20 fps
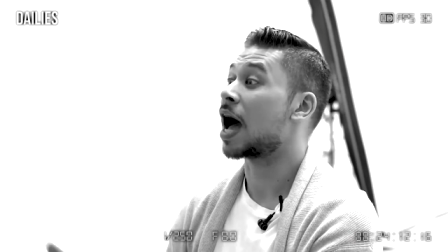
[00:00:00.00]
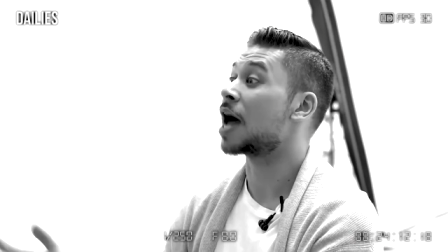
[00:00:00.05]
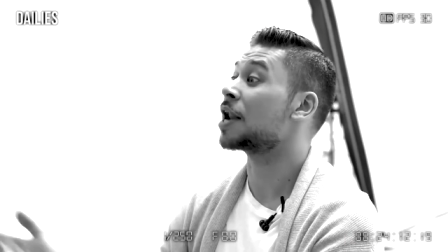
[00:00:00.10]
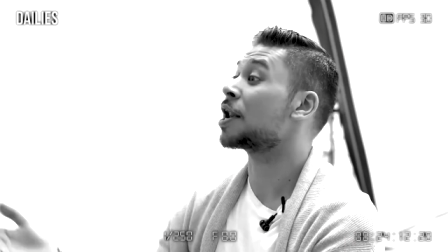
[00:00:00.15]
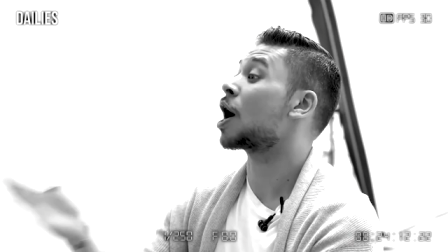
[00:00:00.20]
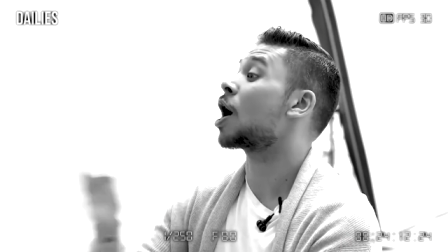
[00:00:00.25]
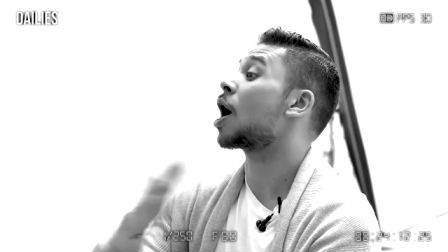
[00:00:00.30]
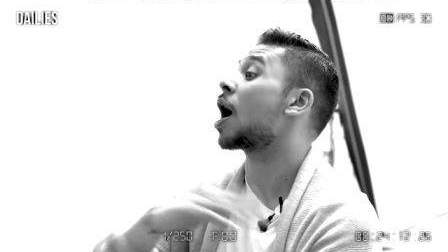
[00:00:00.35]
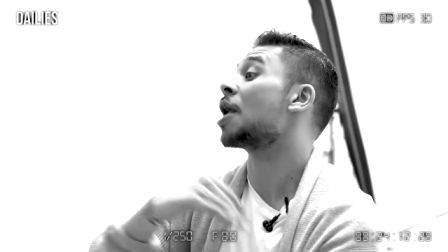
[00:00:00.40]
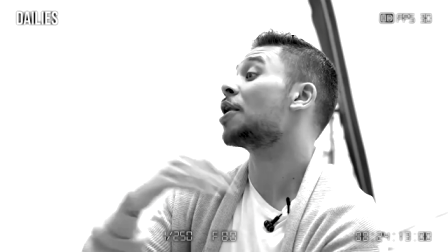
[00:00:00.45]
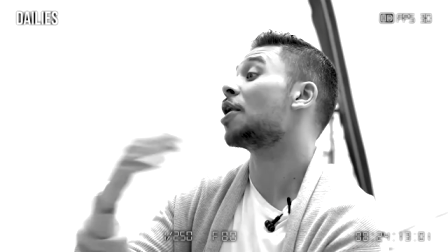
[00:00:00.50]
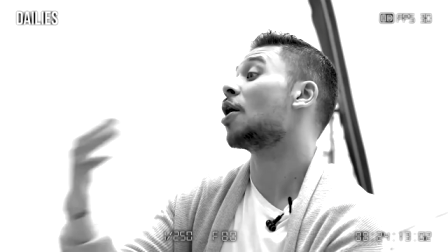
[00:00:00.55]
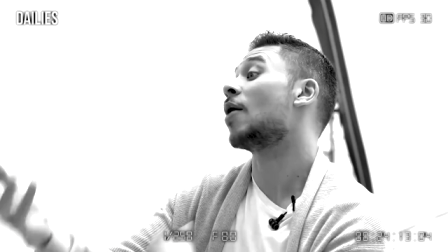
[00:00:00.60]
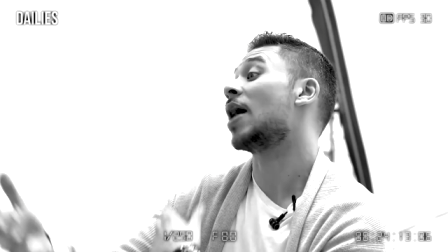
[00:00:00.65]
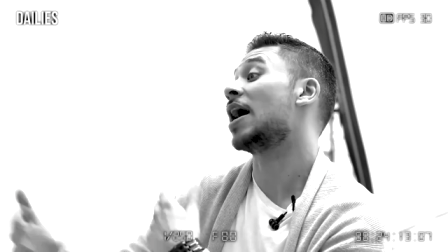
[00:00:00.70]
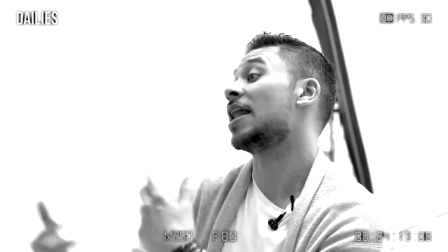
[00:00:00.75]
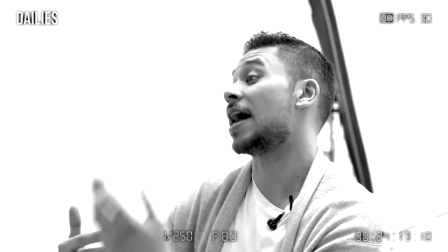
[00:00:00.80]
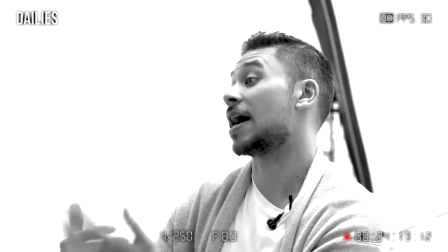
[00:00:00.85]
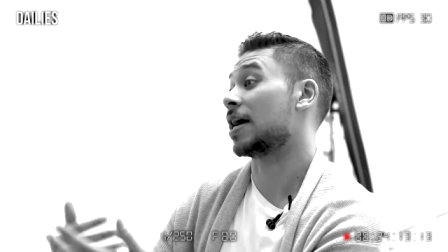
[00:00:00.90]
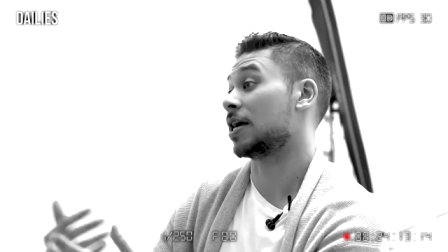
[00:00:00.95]
And I, I know
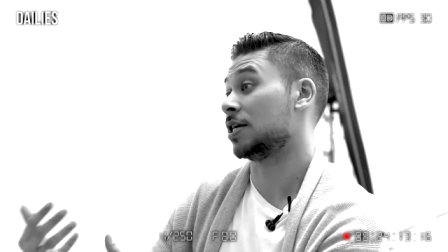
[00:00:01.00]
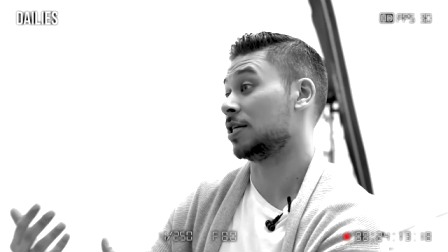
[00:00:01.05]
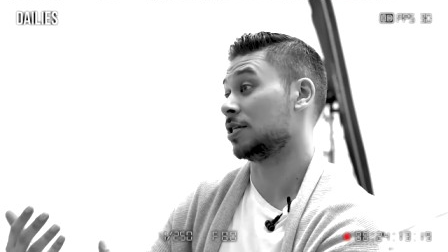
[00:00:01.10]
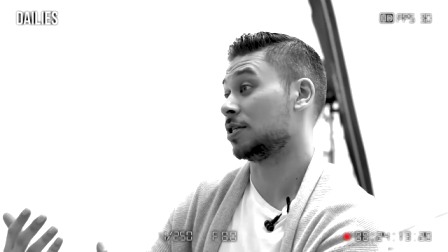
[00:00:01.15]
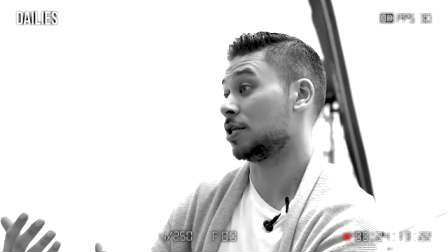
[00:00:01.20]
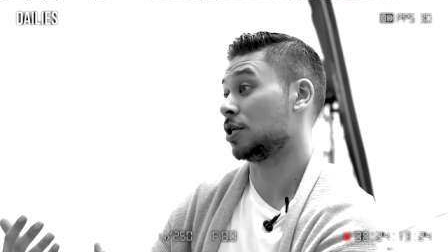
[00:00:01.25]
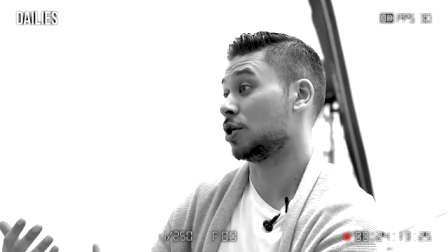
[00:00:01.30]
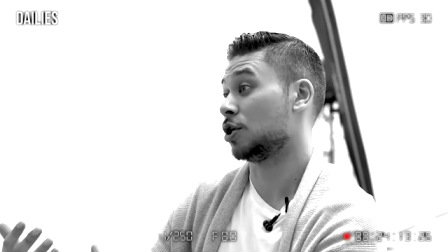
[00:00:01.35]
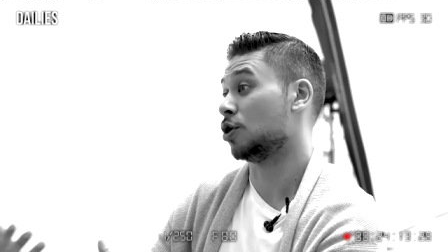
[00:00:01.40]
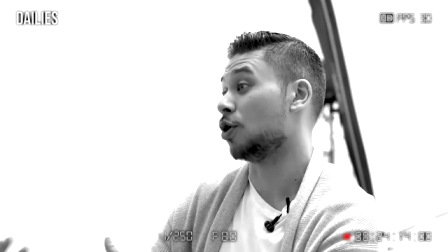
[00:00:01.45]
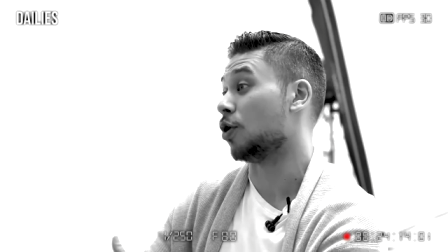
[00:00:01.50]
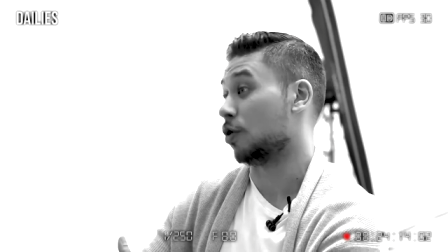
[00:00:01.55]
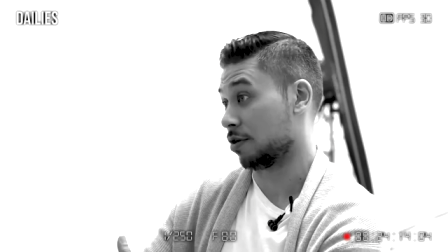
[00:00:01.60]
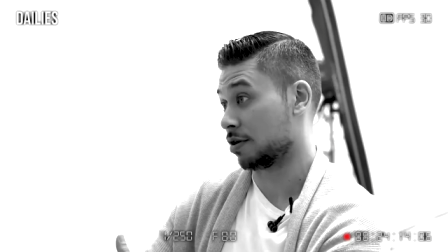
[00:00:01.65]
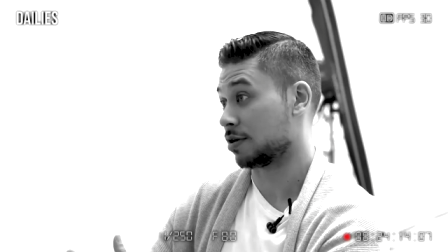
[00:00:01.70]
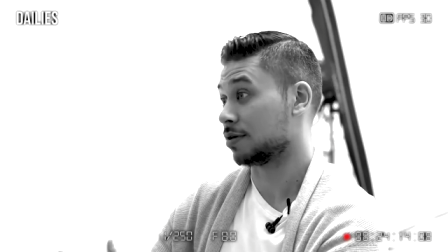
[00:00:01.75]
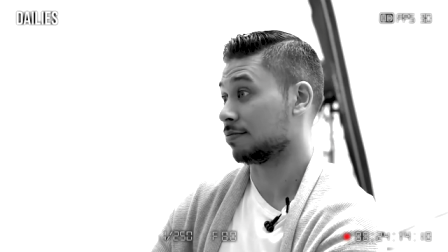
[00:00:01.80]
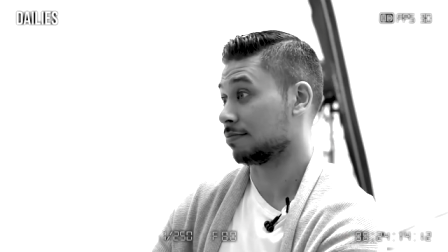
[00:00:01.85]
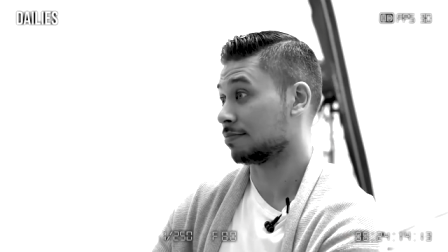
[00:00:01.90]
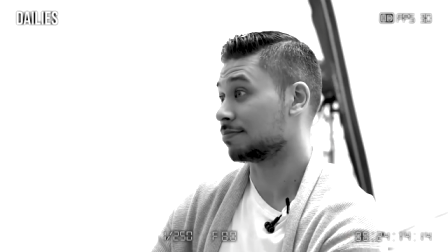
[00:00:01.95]
how that can
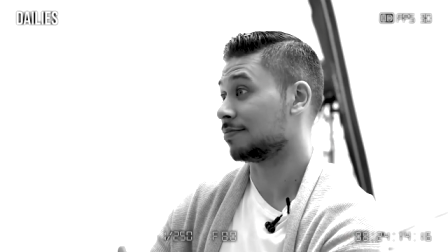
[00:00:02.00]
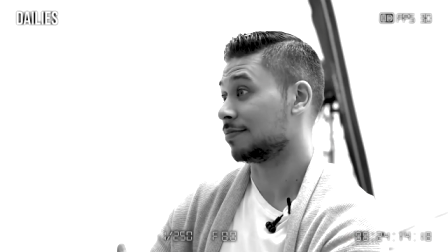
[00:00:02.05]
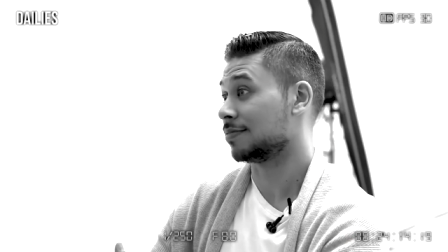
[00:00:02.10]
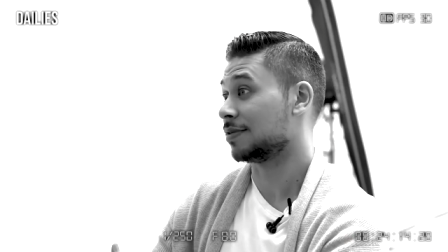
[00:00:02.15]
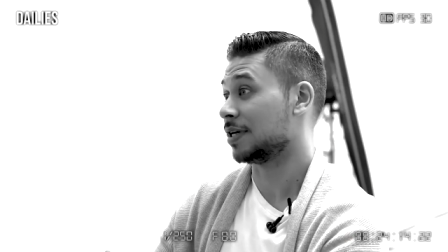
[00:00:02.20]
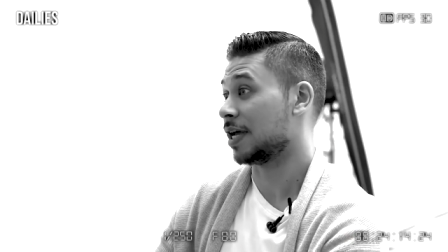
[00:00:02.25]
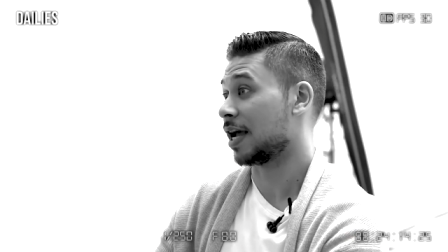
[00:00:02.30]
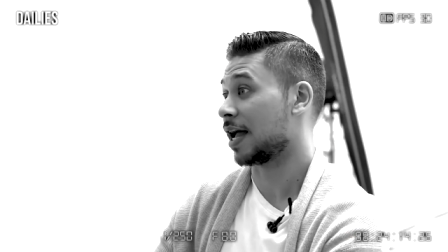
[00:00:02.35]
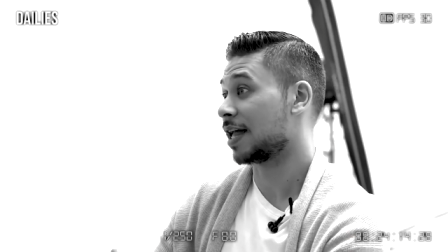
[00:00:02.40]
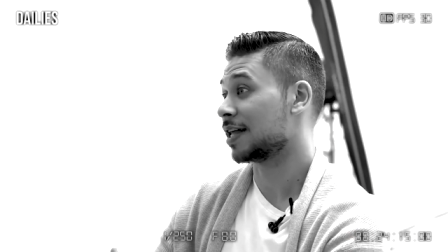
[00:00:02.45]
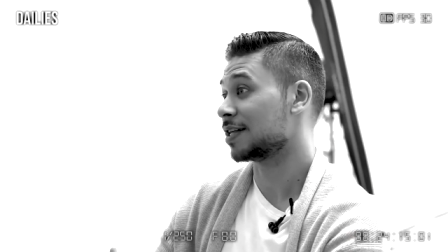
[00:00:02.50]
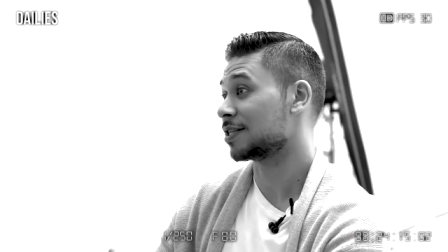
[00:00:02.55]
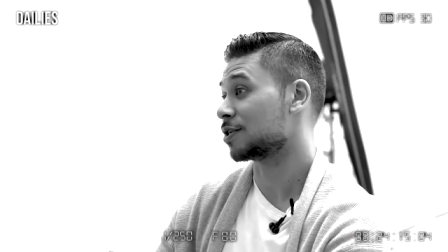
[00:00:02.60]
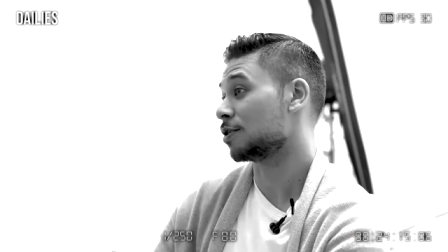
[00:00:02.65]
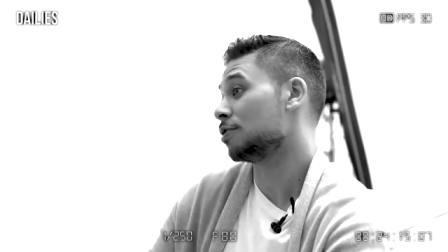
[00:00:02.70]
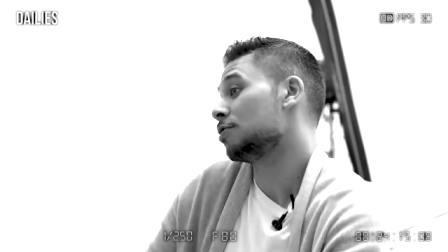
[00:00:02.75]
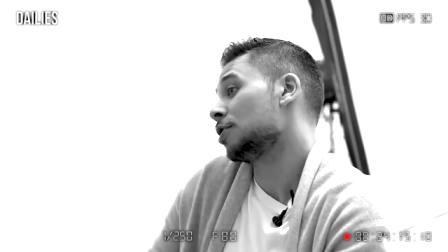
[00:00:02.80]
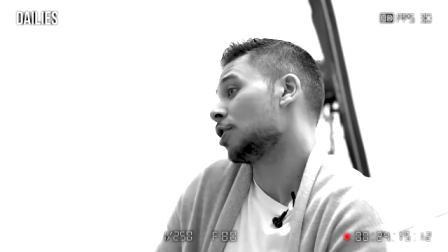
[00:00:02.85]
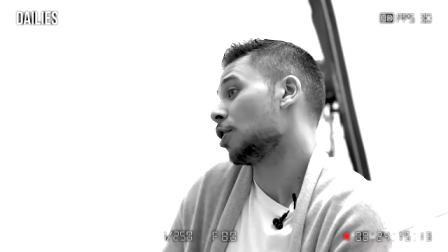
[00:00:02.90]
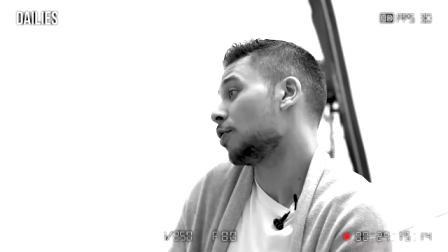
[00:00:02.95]
look, yeah? So,
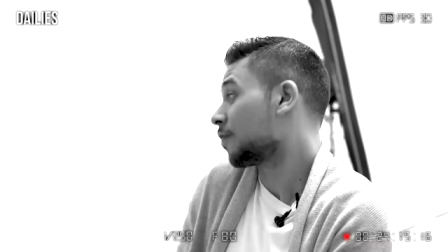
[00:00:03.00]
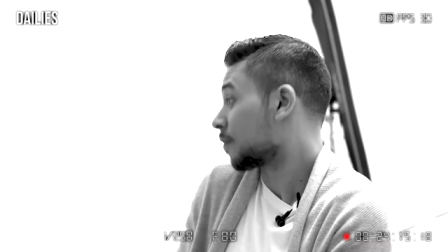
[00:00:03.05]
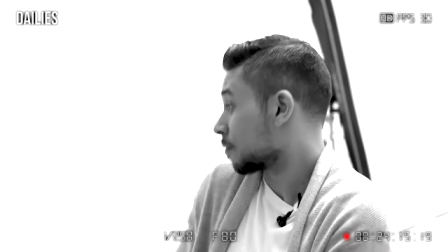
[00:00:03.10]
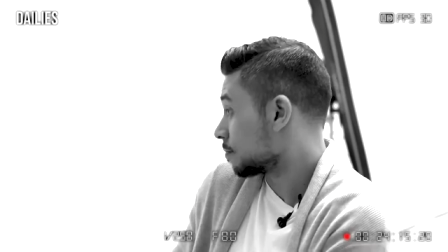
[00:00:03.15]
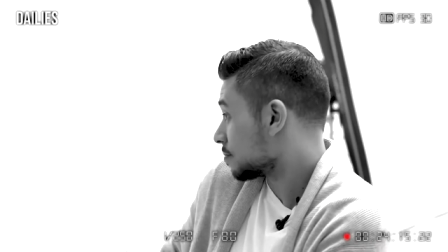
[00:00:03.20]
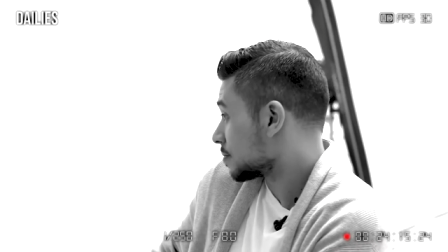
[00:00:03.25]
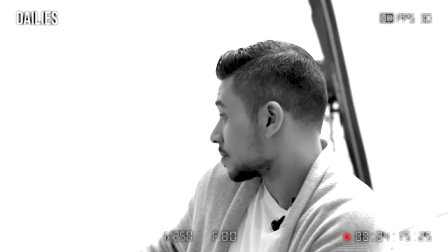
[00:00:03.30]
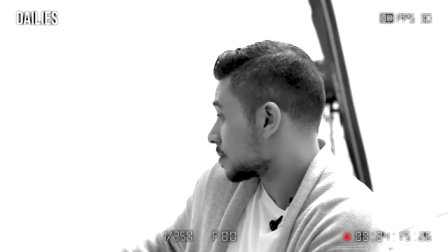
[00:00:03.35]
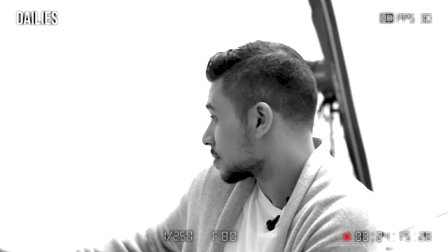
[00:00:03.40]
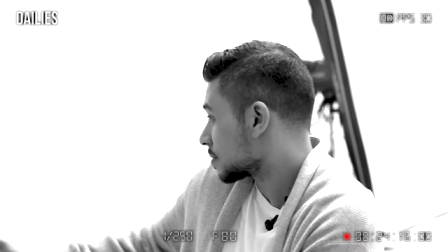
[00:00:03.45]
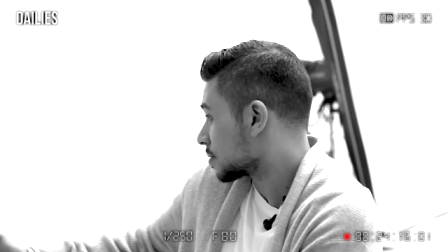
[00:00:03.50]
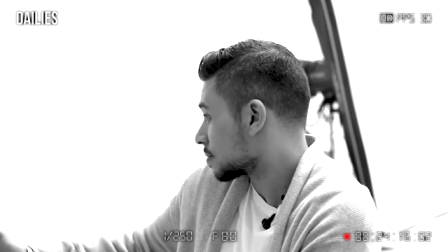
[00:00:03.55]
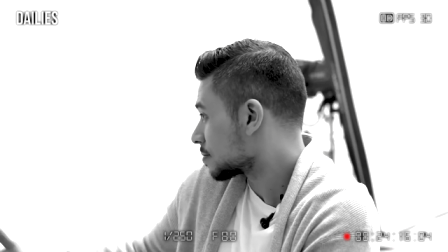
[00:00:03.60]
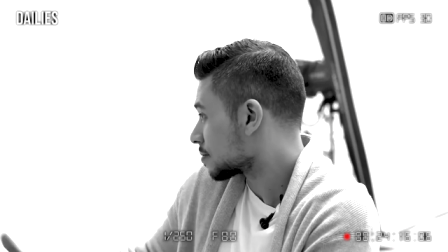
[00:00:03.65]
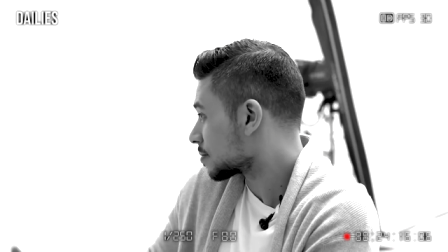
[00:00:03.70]
you know, from